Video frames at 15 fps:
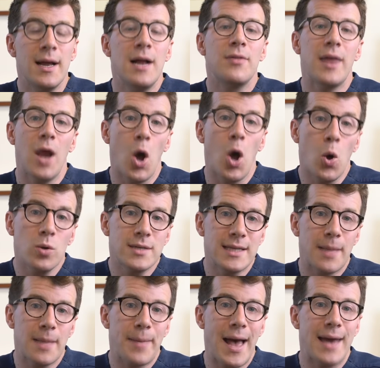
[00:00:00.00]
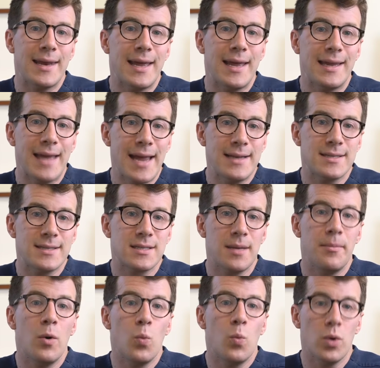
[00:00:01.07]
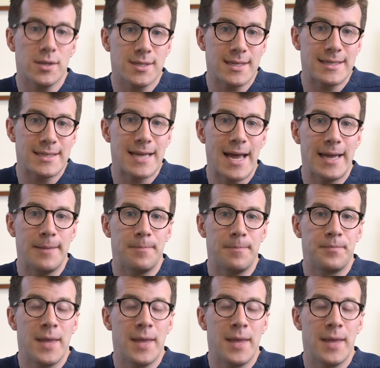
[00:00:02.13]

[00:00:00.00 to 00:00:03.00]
then holding the pad against them once a day.